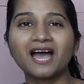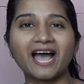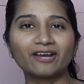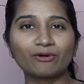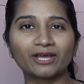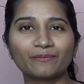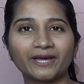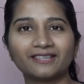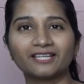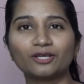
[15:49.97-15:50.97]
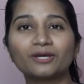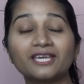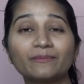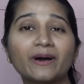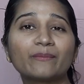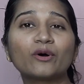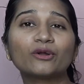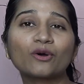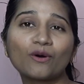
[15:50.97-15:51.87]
I recommend that you keep up on